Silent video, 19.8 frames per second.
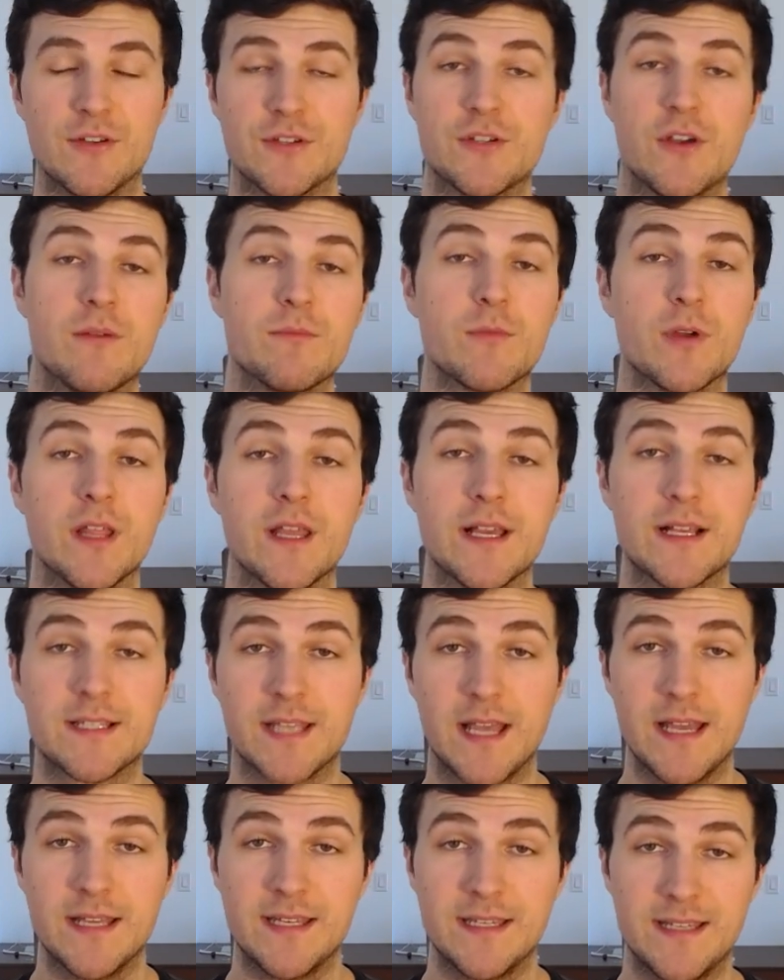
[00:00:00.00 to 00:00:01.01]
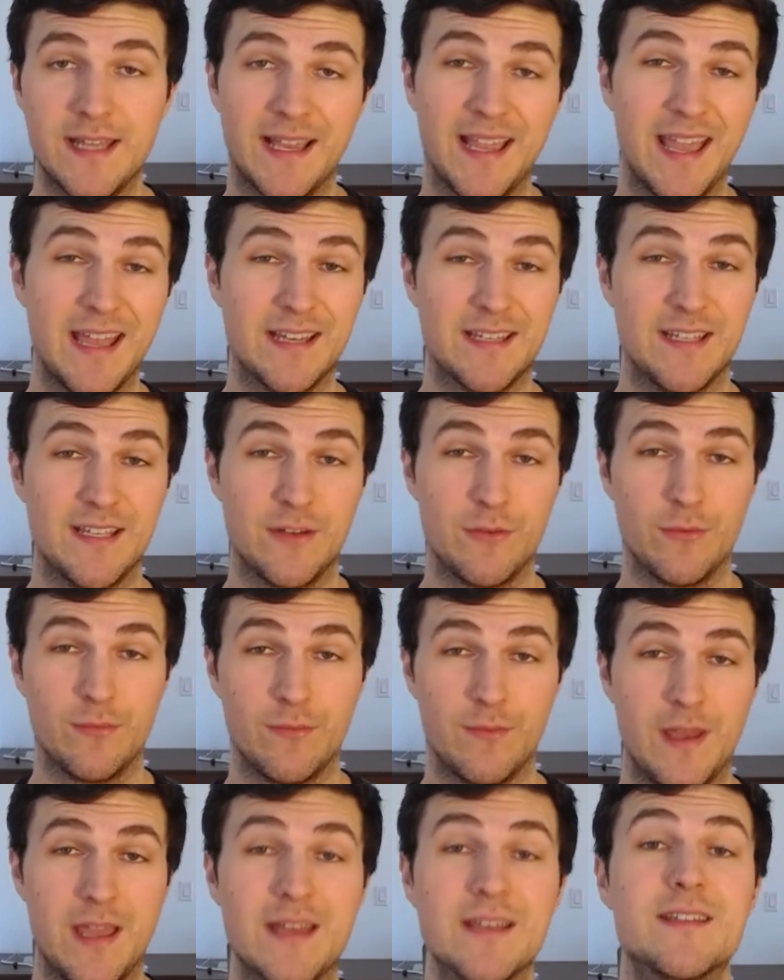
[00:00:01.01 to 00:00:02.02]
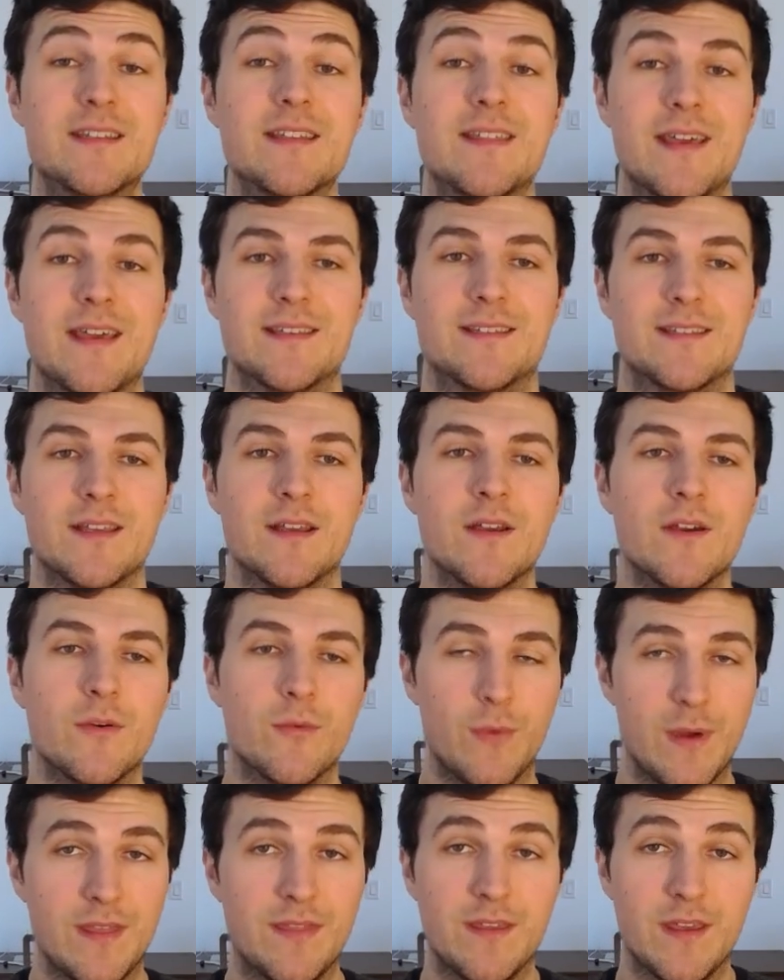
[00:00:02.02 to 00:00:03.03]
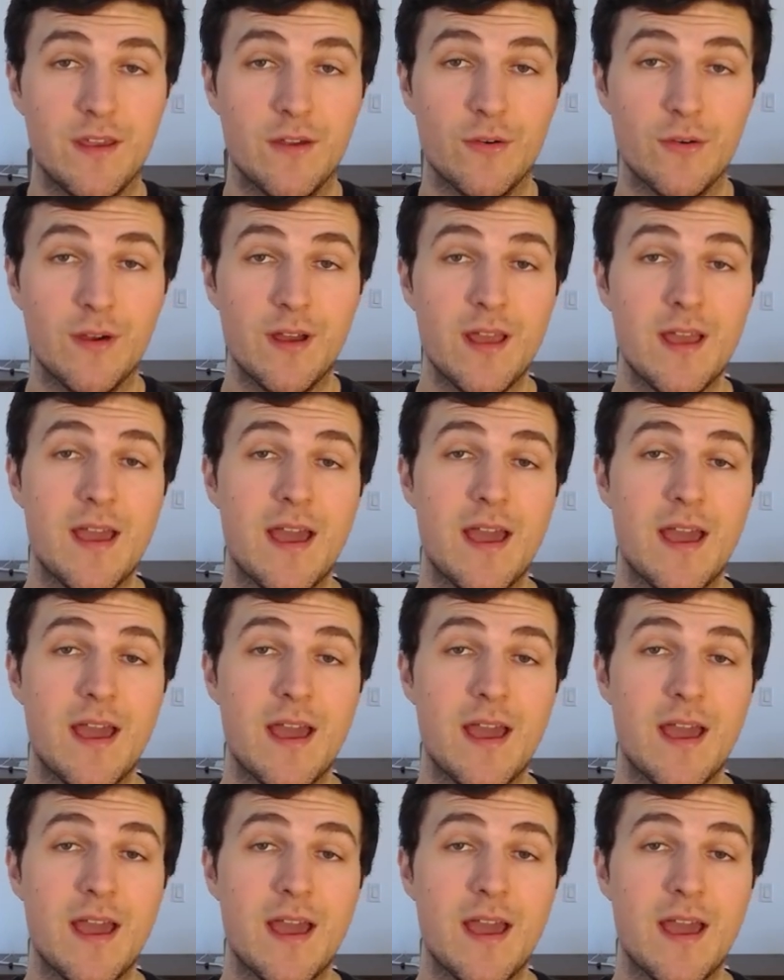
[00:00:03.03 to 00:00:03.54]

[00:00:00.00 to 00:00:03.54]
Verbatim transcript: So I'm really excited to dig into this with you.